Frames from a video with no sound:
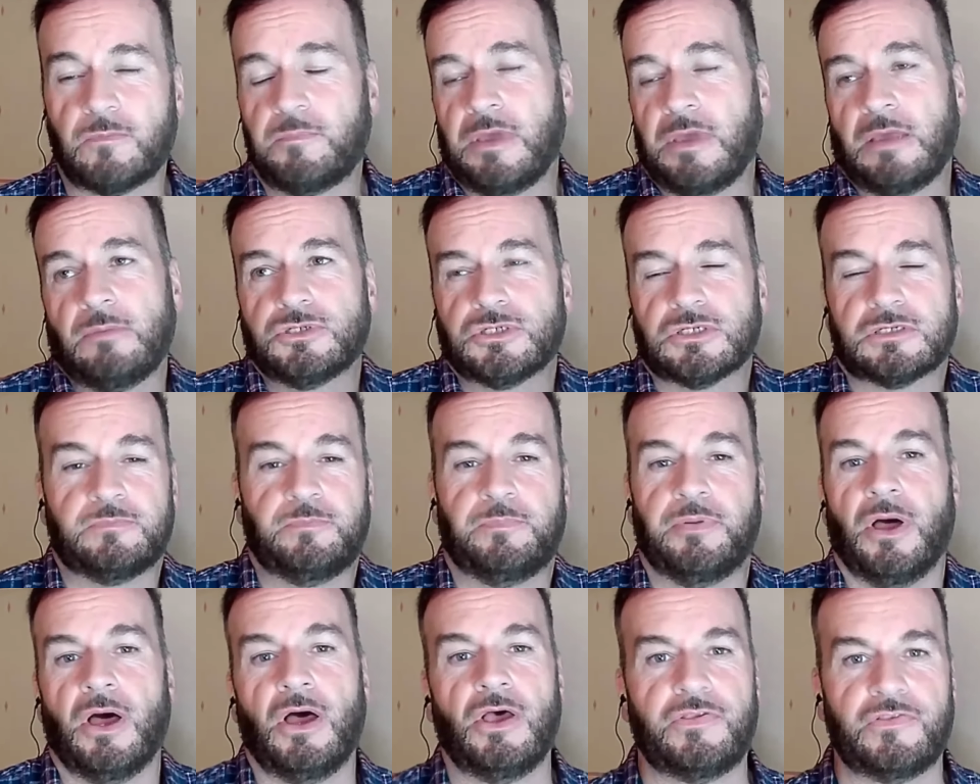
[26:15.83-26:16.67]
people
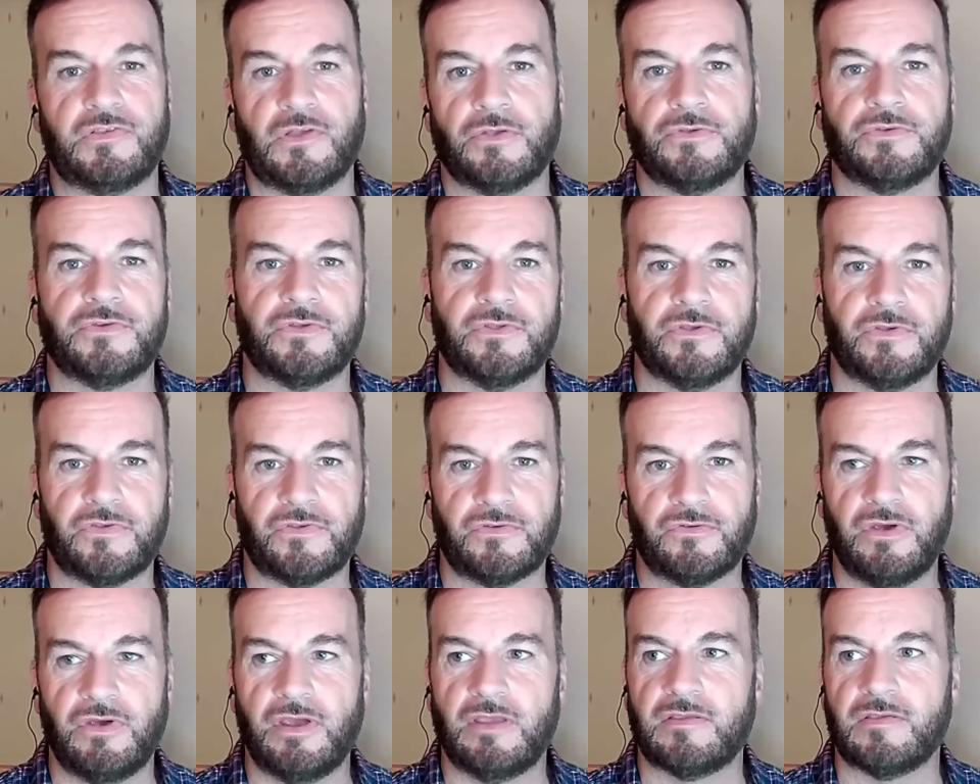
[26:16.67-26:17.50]
just burst onto the
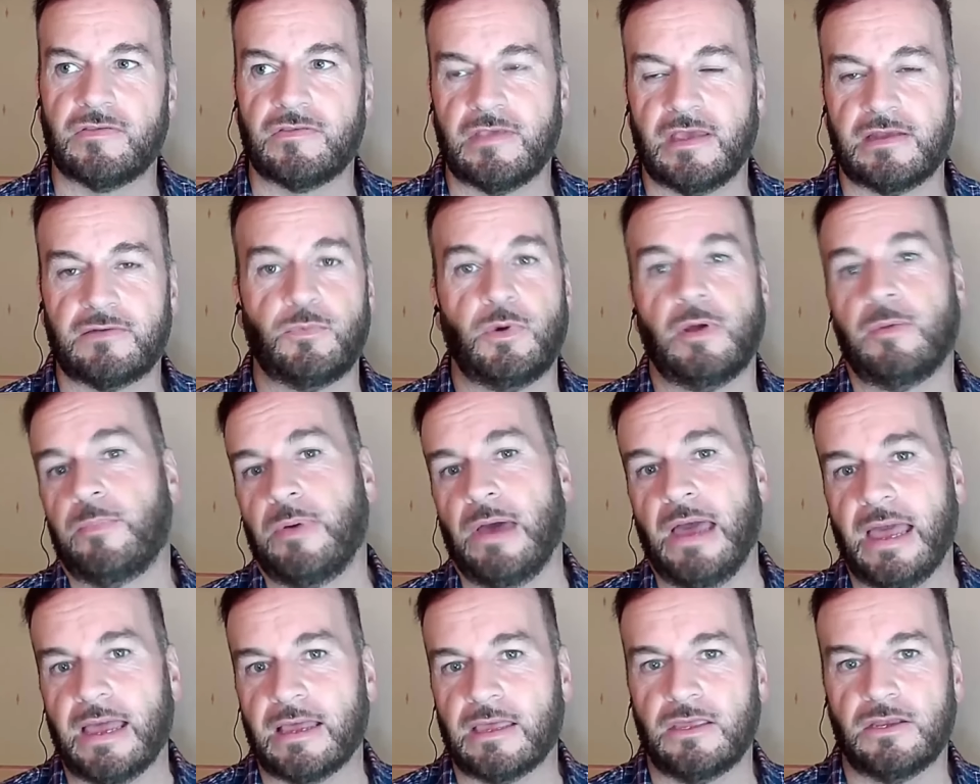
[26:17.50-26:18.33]
streets and said, we're
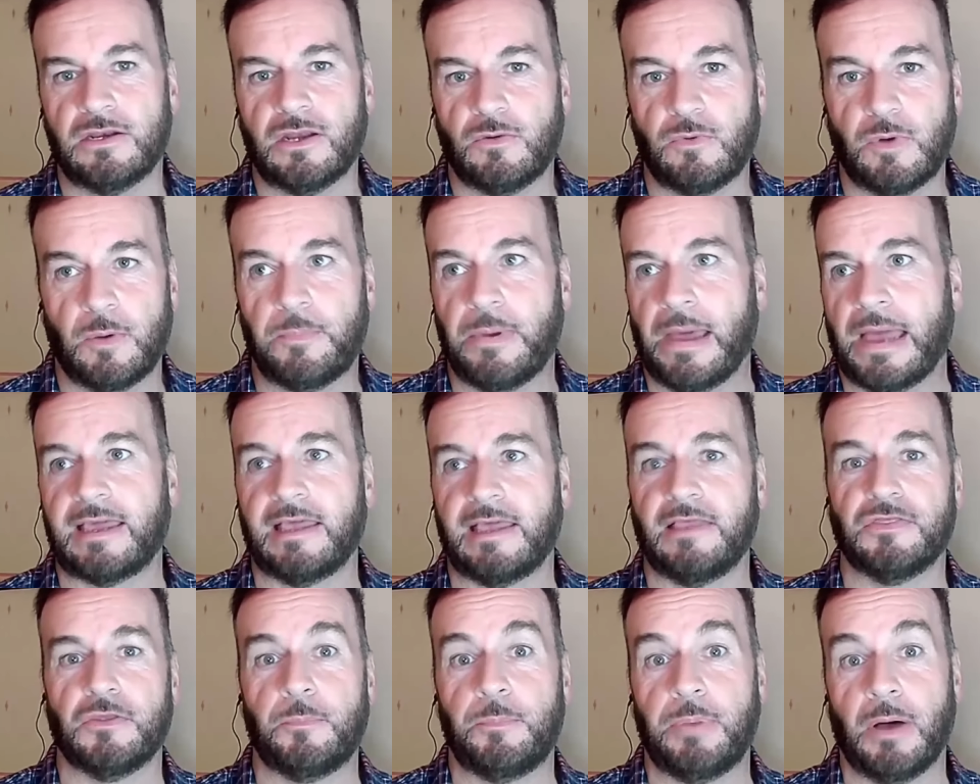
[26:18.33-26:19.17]
back, you know, we're back
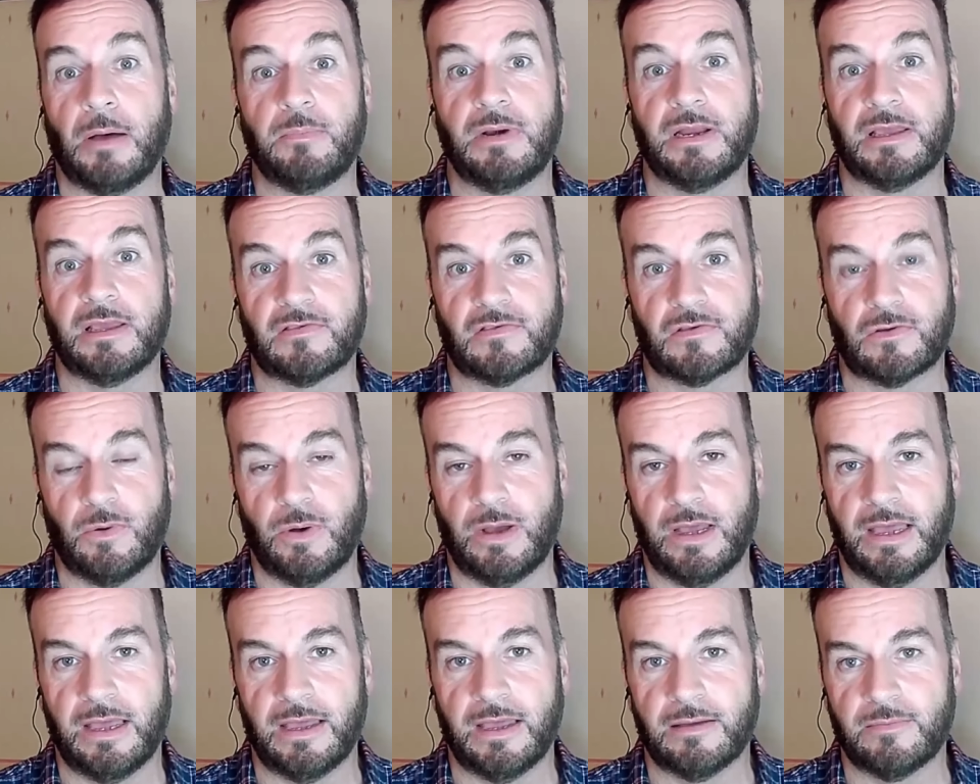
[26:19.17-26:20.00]
in the public
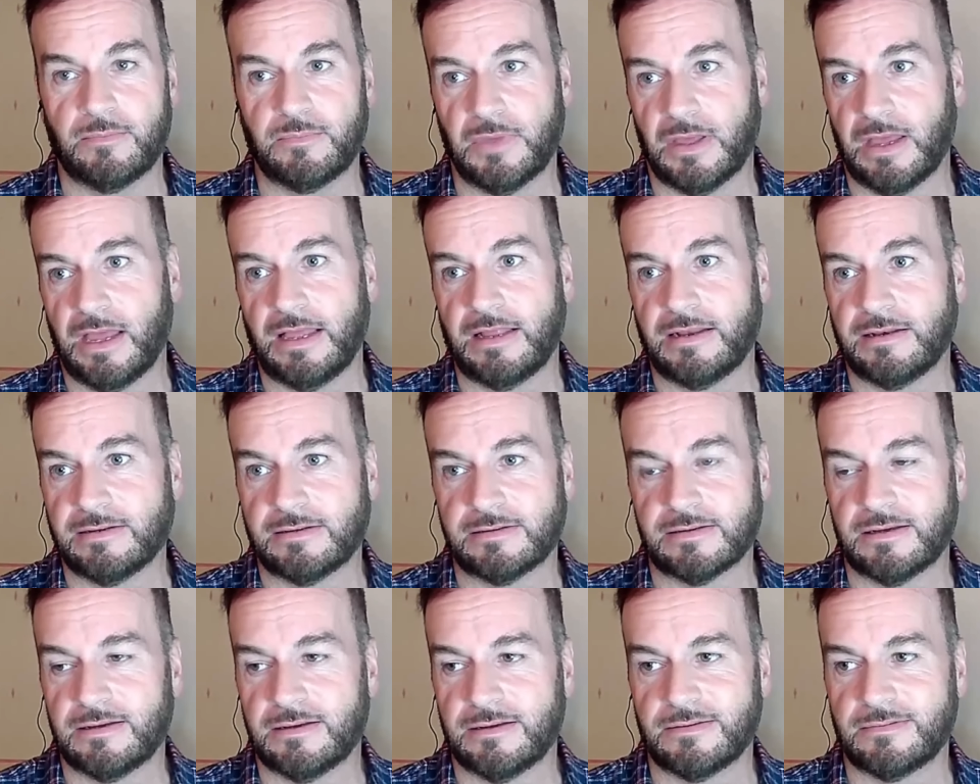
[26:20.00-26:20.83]
square.
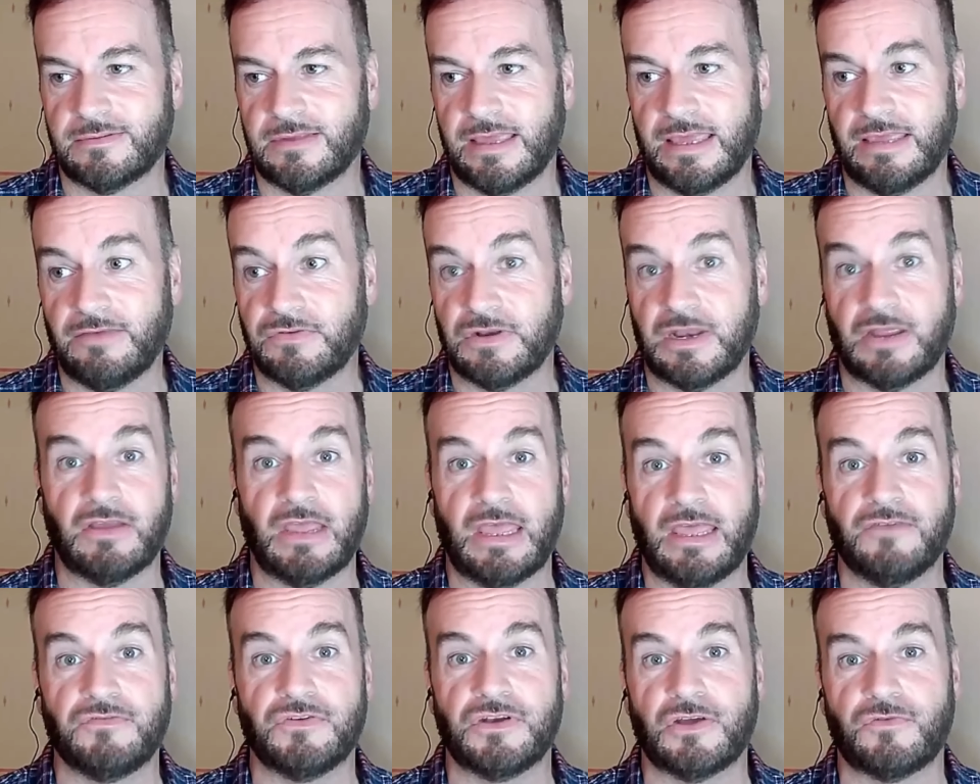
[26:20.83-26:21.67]
And
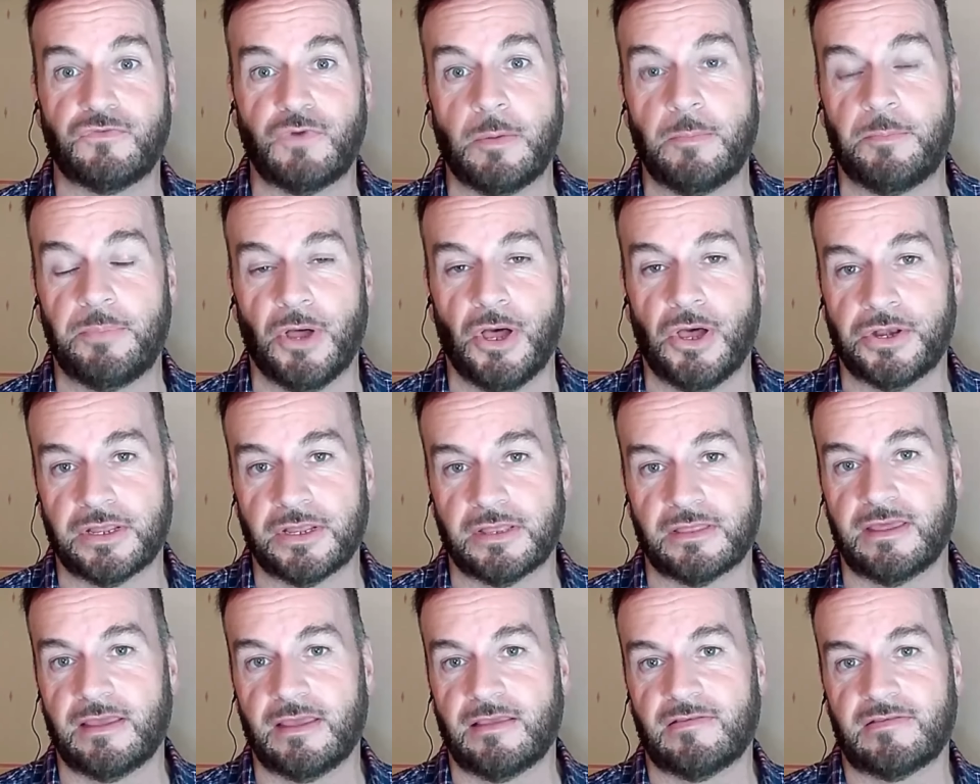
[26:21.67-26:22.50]
even if we're
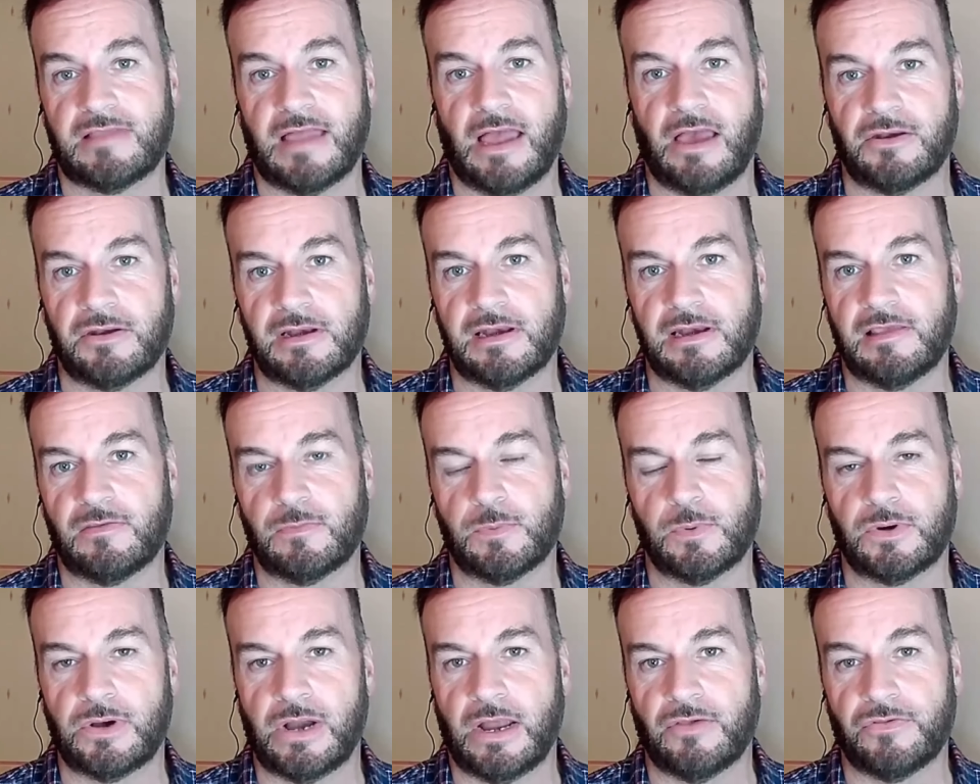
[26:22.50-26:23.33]
burning things down, at
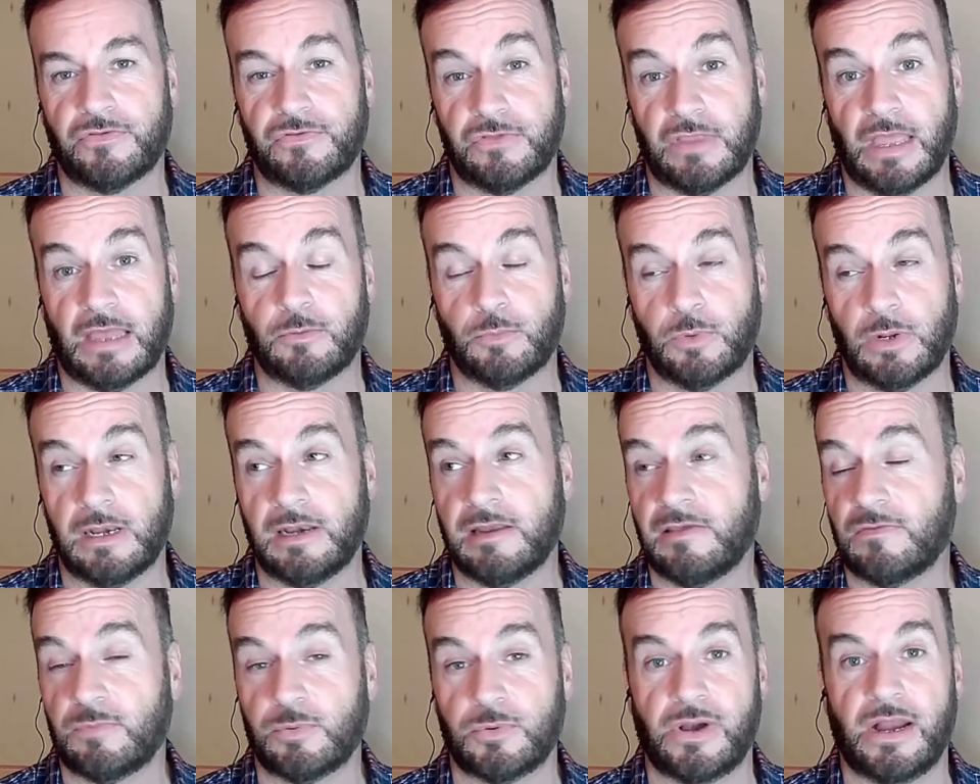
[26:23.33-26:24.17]
least we're
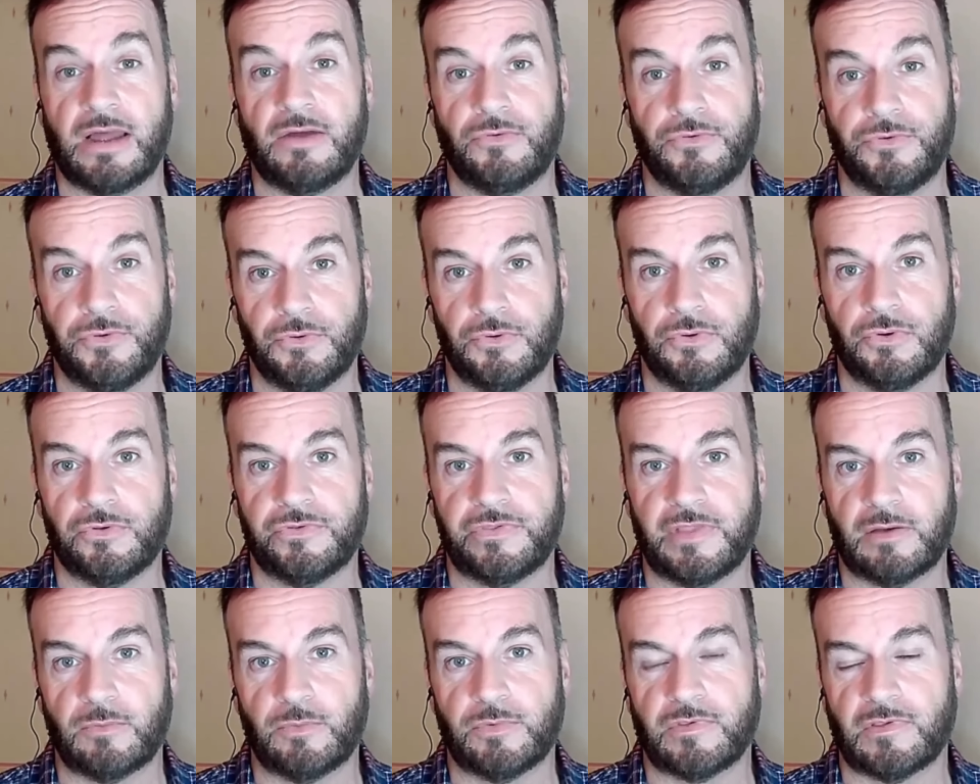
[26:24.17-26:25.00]

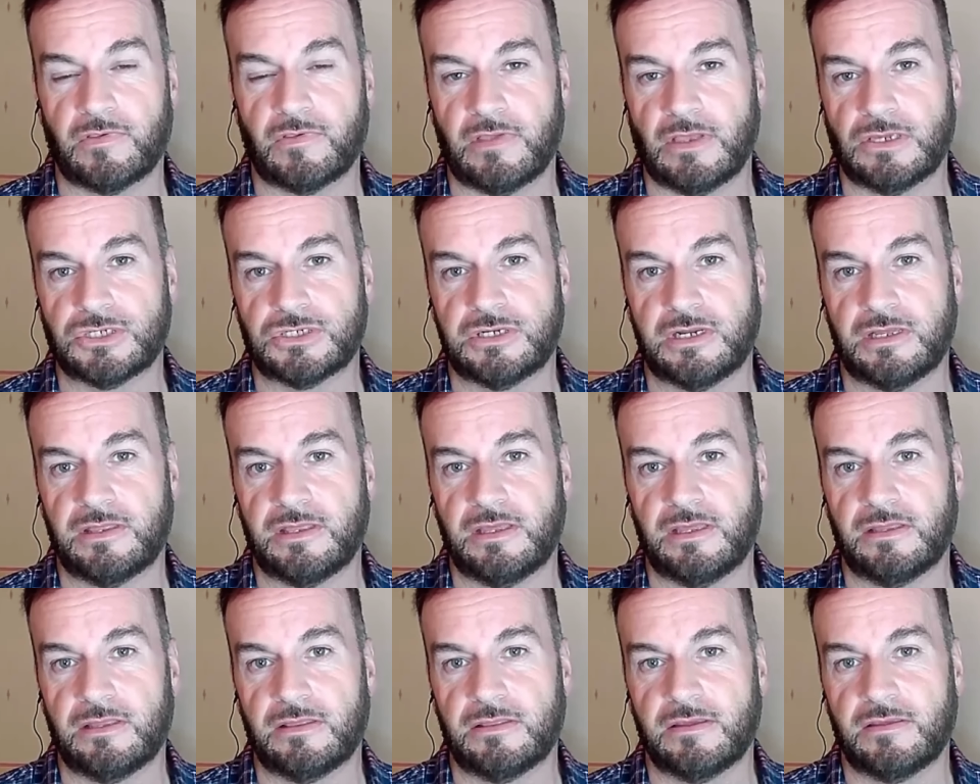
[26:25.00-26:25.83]
outdoors. That was
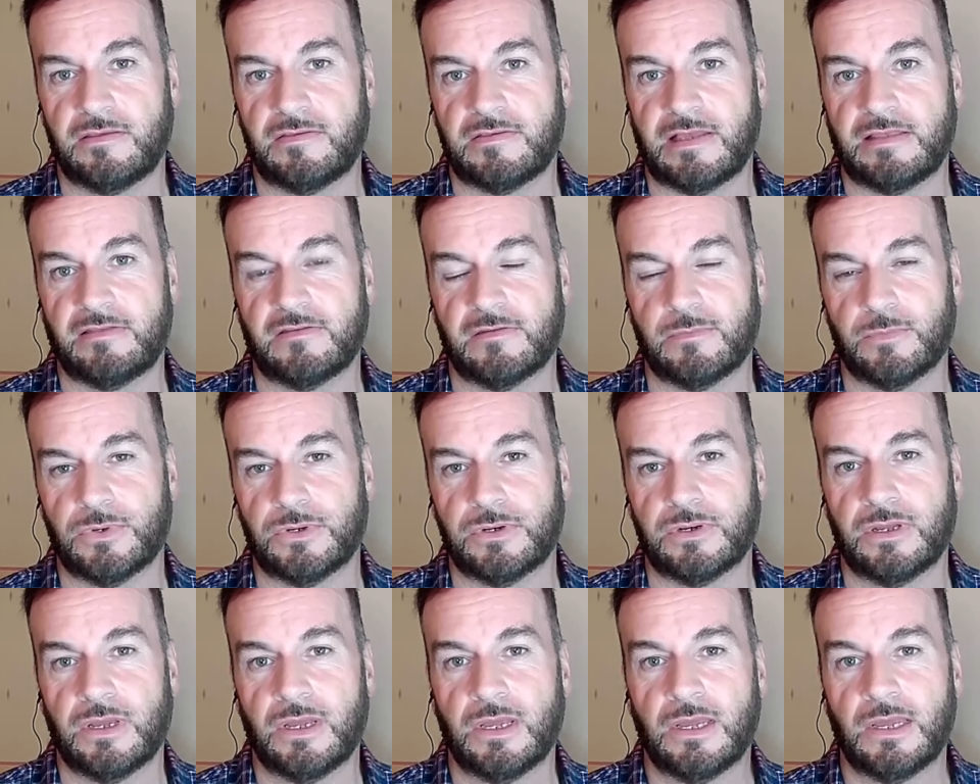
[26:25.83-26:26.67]
essentially the
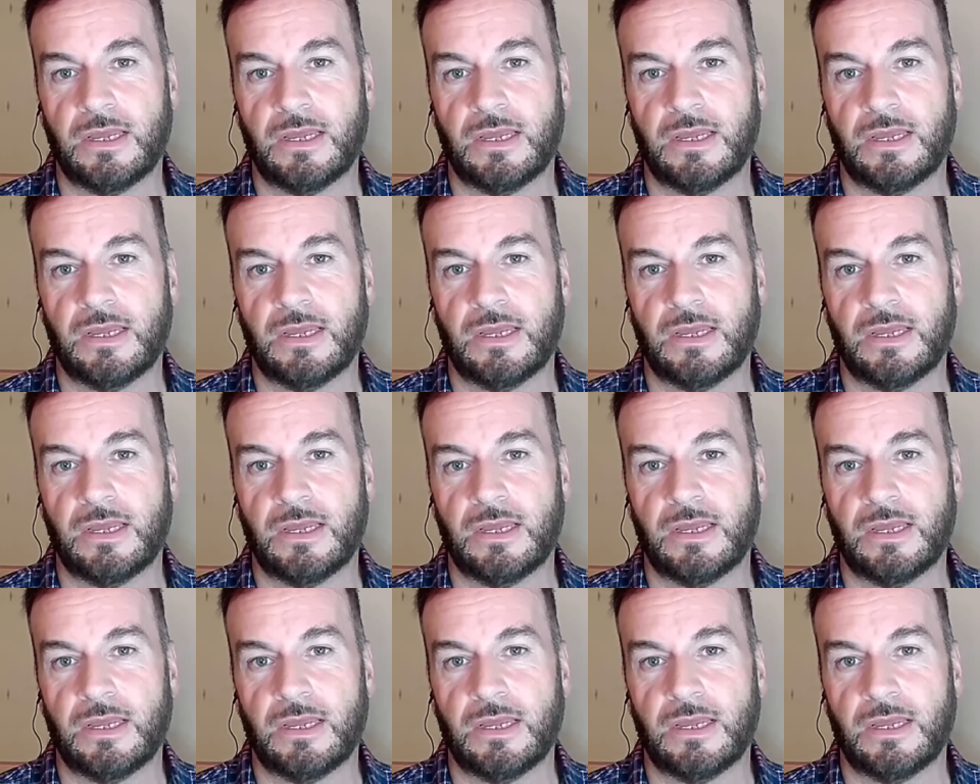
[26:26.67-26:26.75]
sentiment.